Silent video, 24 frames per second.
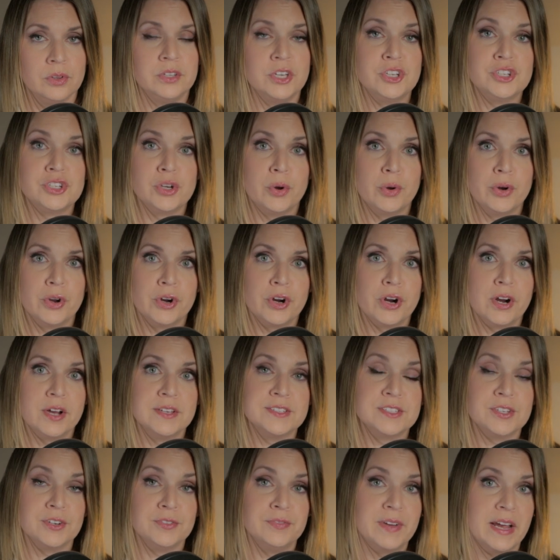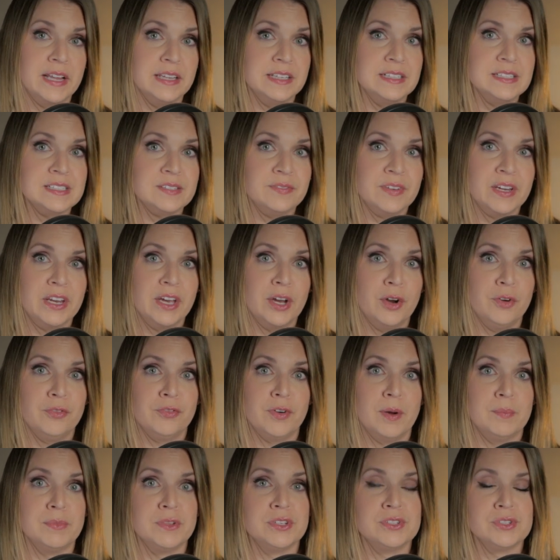They showed her a surveillance video
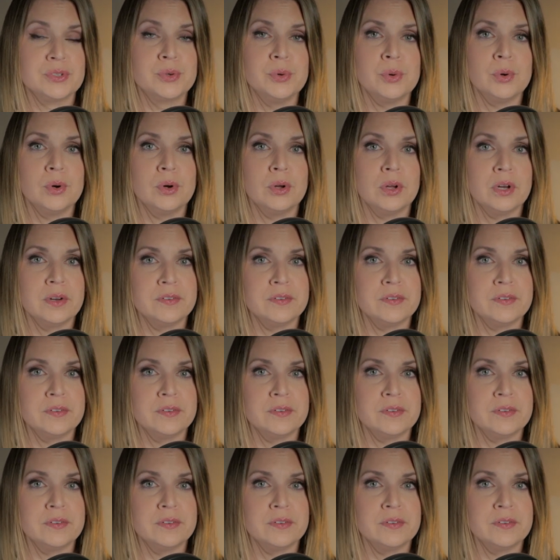from the school